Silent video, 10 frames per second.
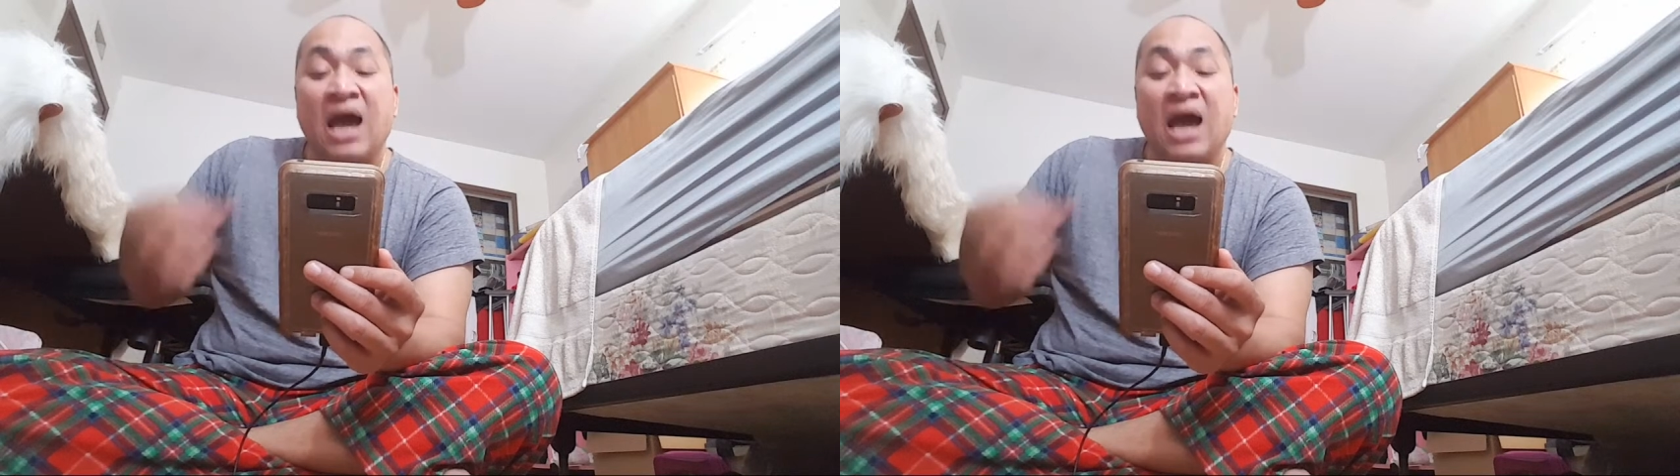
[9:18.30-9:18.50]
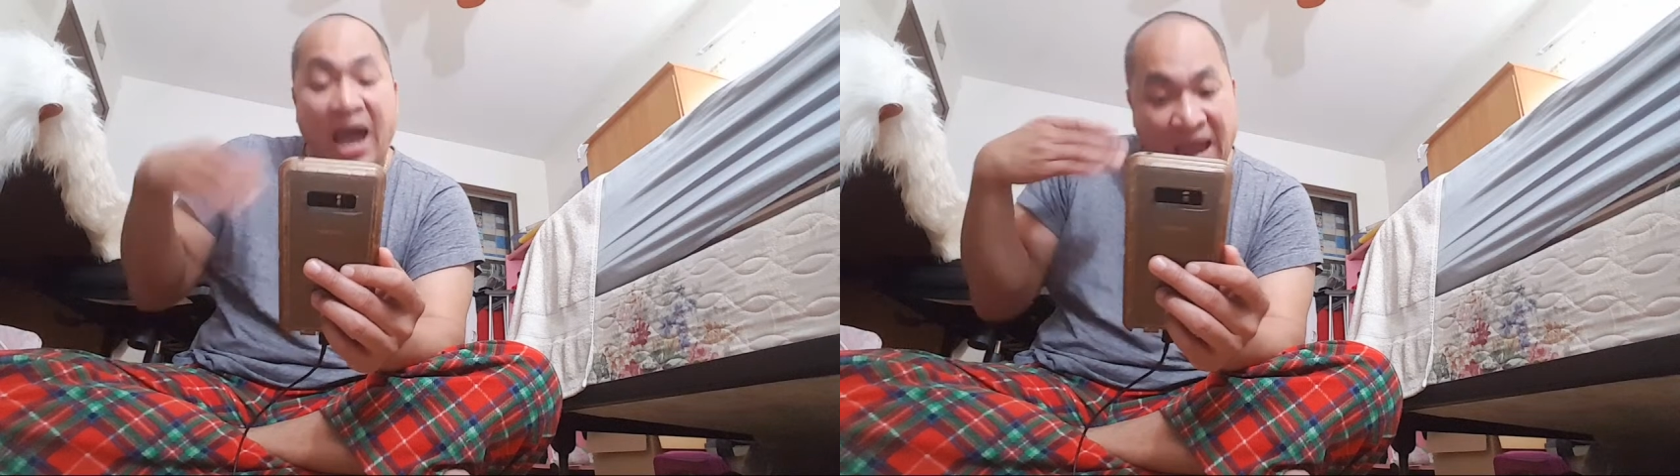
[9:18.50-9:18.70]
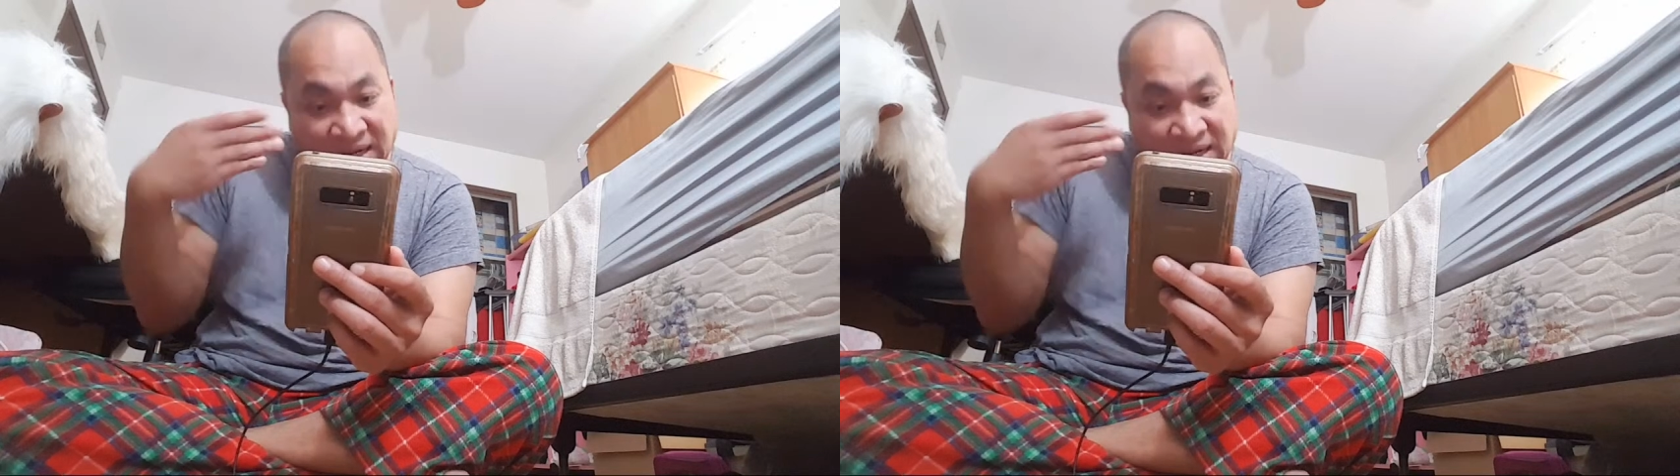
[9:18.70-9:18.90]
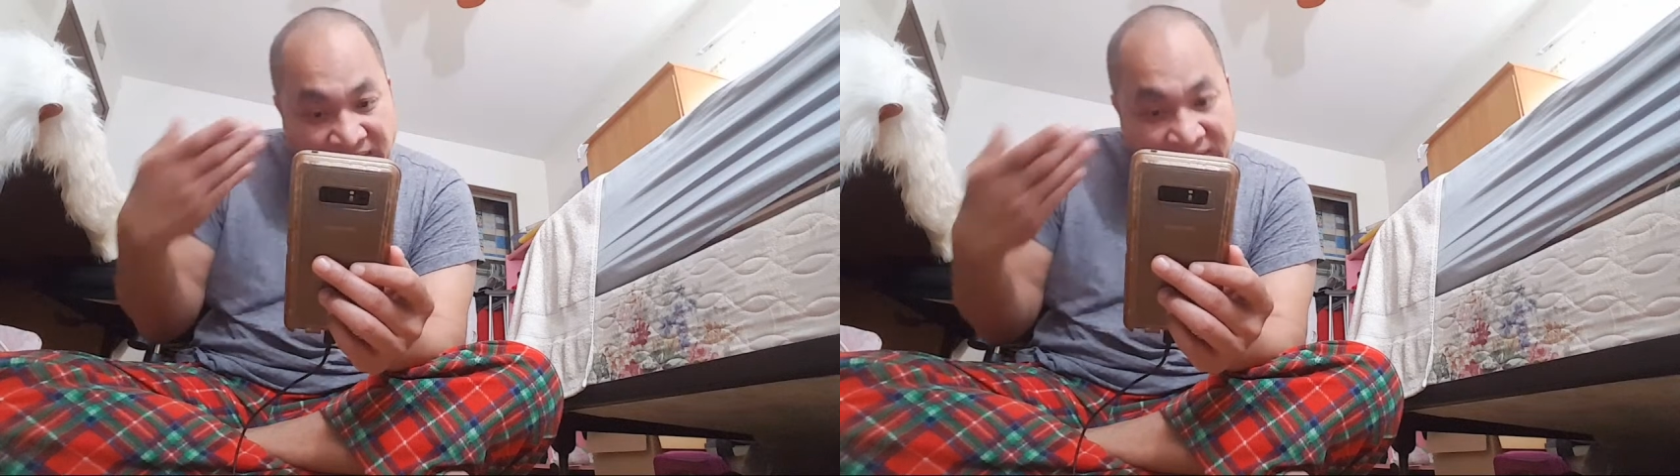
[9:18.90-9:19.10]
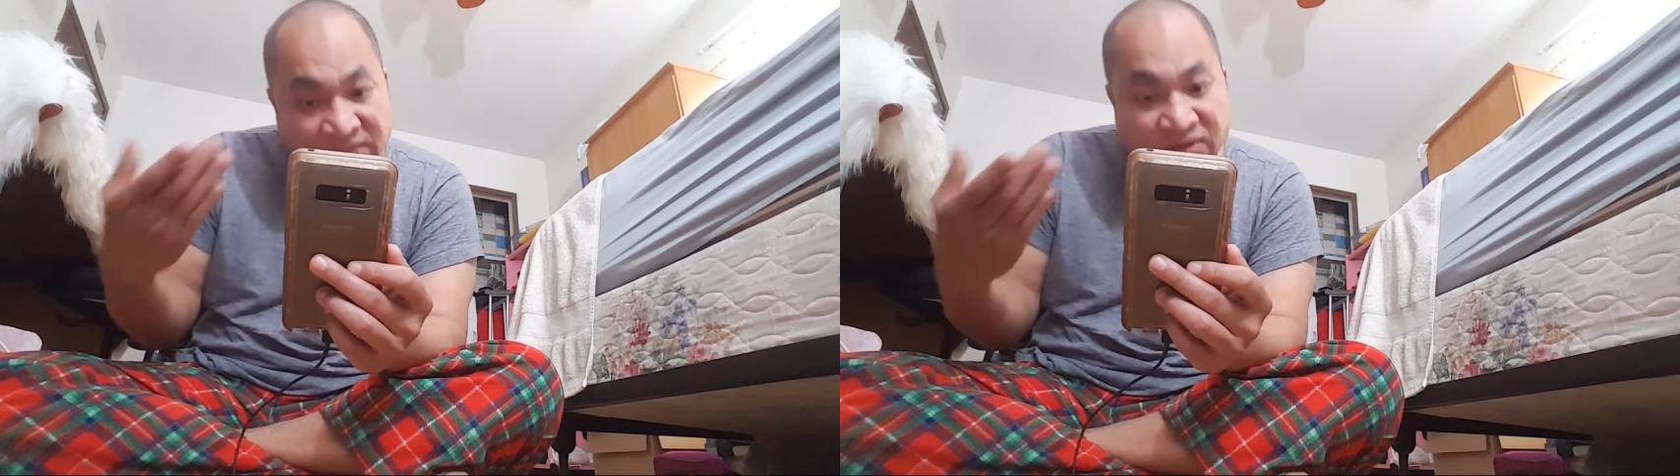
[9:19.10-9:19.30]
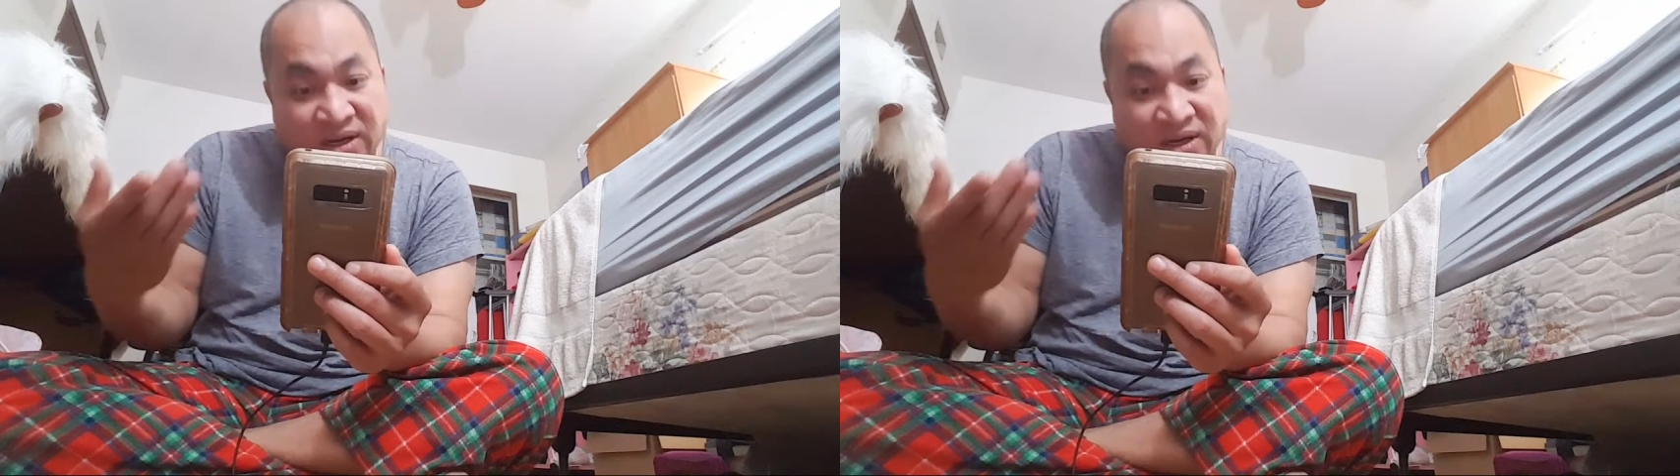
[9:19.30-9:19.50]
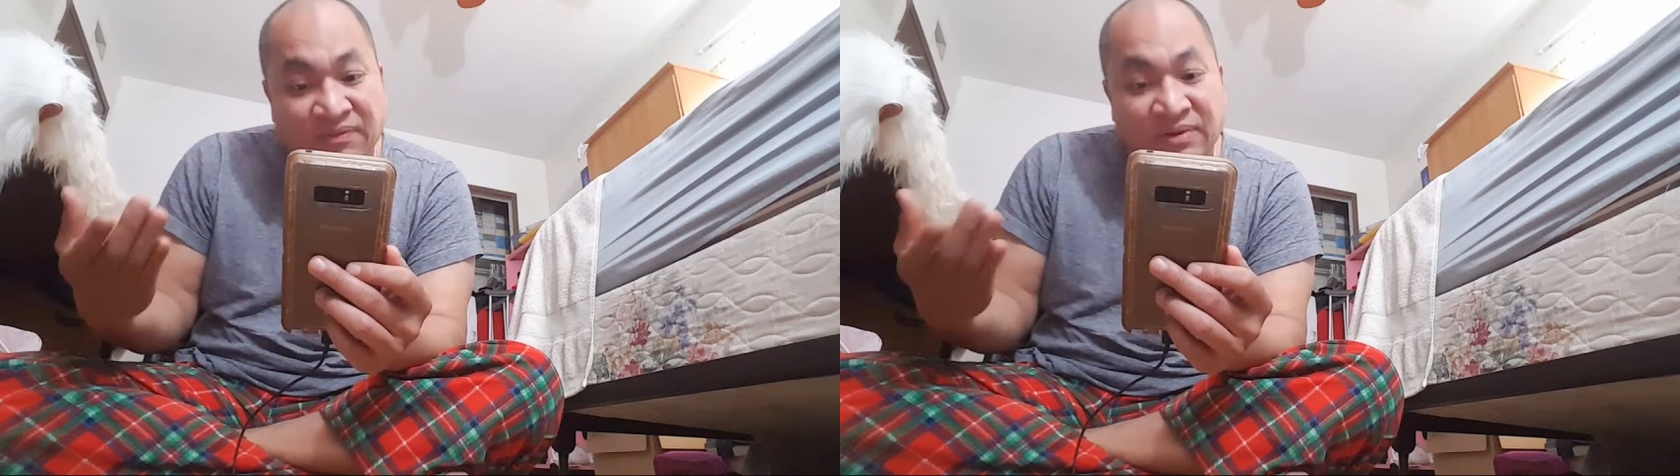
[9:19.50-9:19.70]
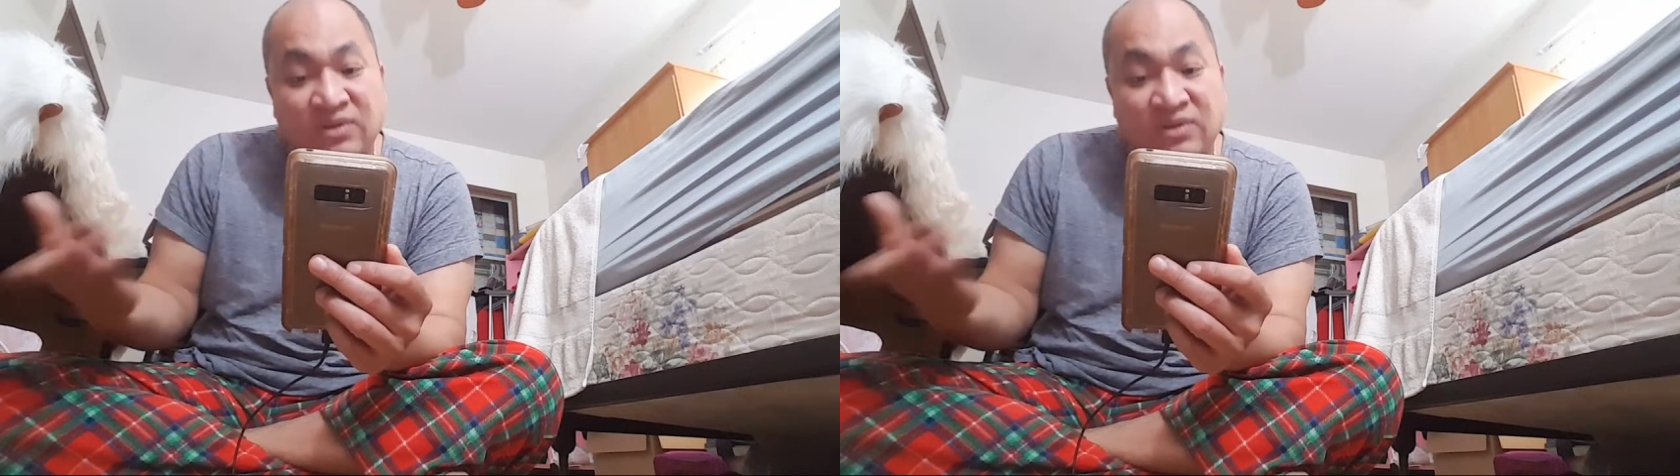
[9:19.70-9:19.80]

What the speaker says: and the continued government